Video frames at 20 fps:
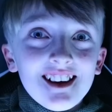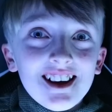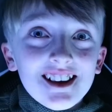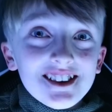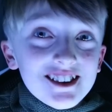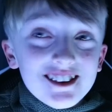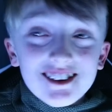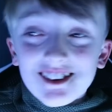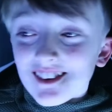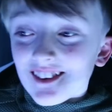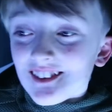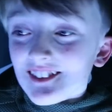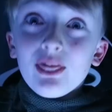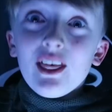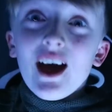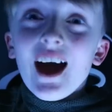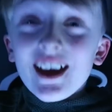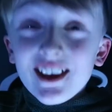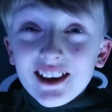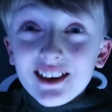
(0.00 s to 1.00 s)
I don't know.
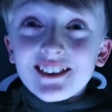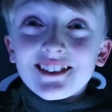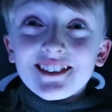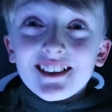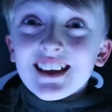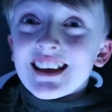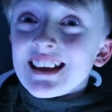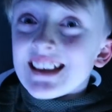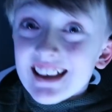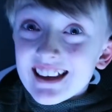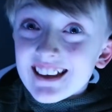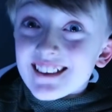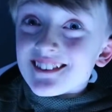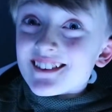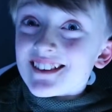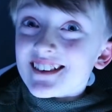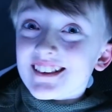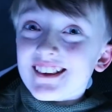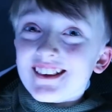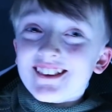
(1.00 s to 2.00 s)
That is a
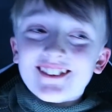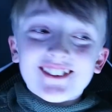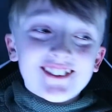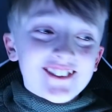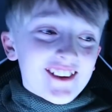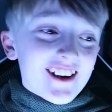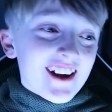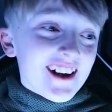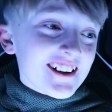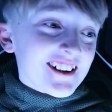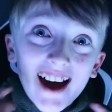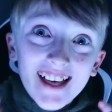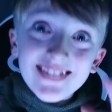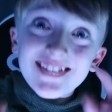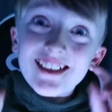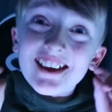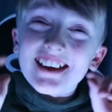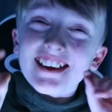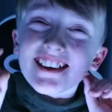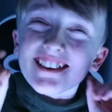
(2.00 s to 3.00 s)
heated diss track. I
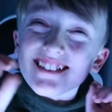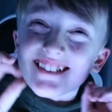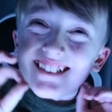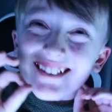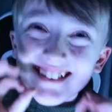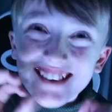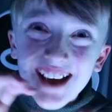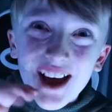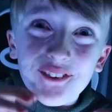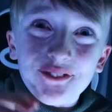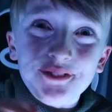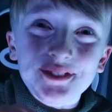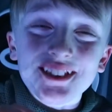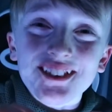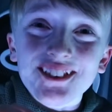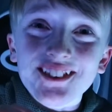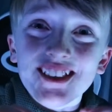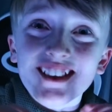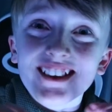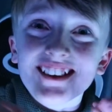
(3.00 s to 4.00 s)
think it's
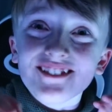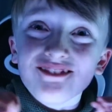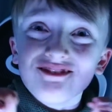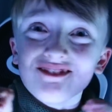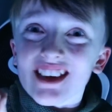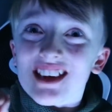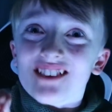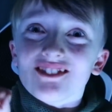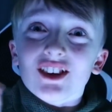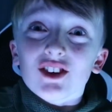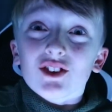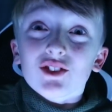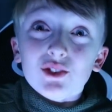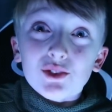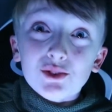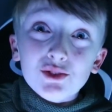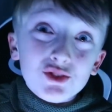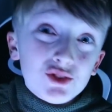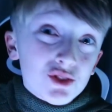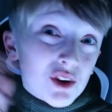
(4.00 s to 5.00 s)
definite that Memeulous
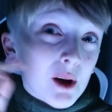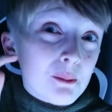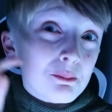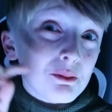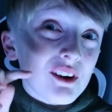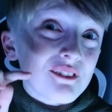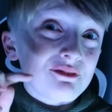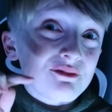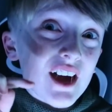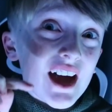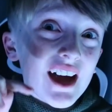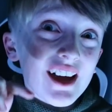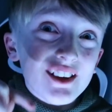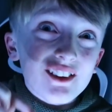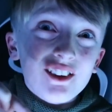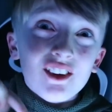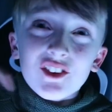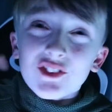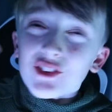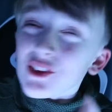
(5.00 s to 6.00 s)
will drop one
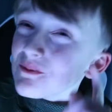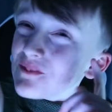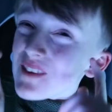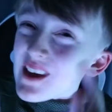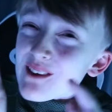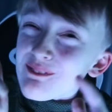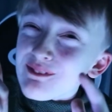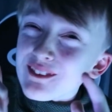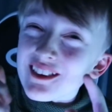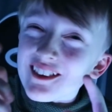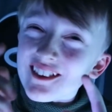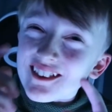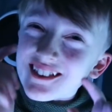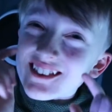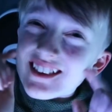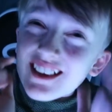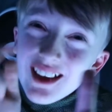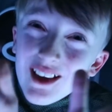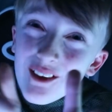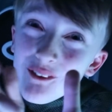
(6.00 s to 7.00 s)
back. So
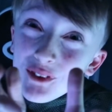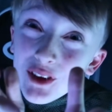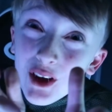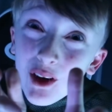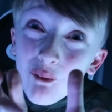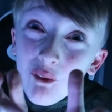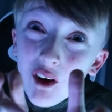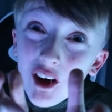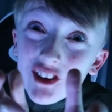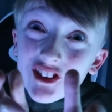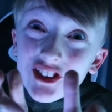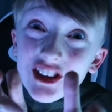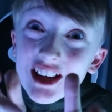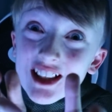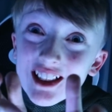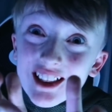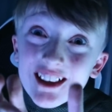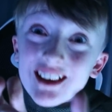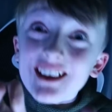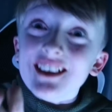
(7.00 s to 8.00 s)
Memeulous, if you're
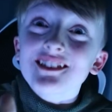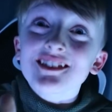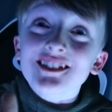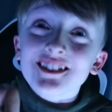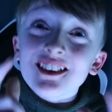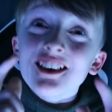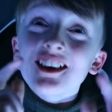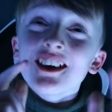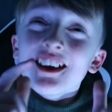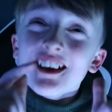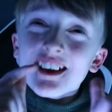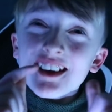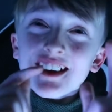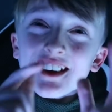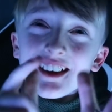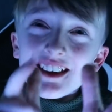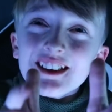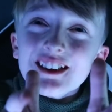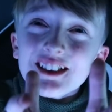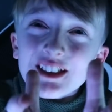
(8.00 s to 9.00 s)
watching this,
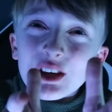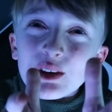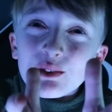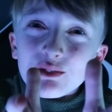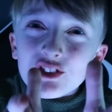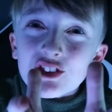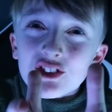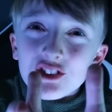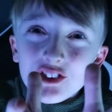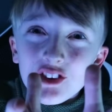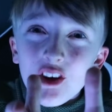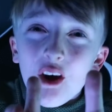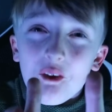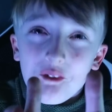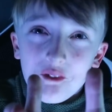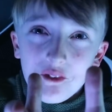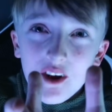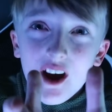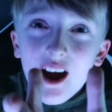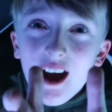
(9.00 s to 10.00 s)
you've just
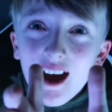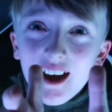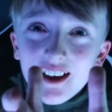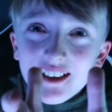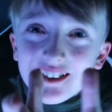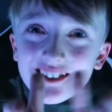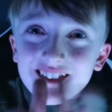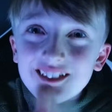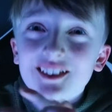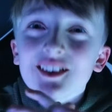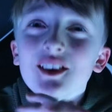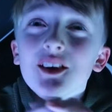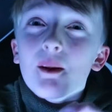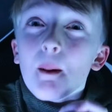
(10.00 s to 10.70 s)
got wrecked.